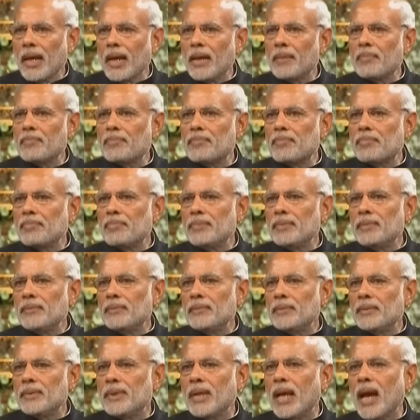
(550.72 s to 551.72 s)

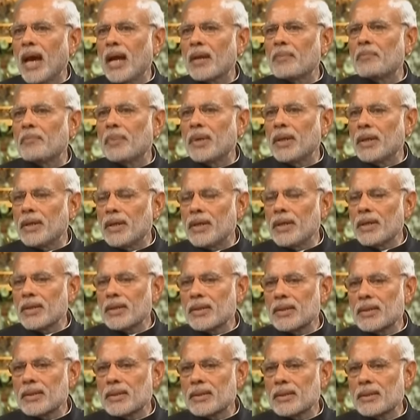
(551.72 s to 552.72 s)
if they are
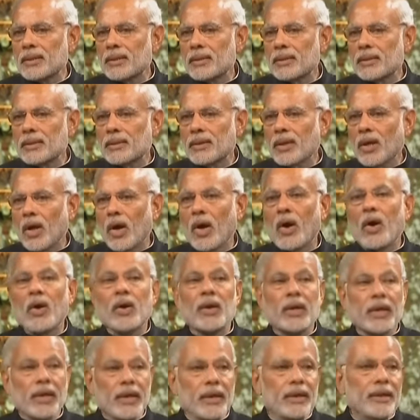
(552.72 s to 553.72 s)
British
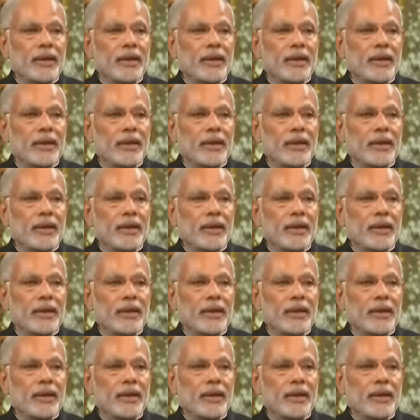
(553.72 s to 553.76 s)
or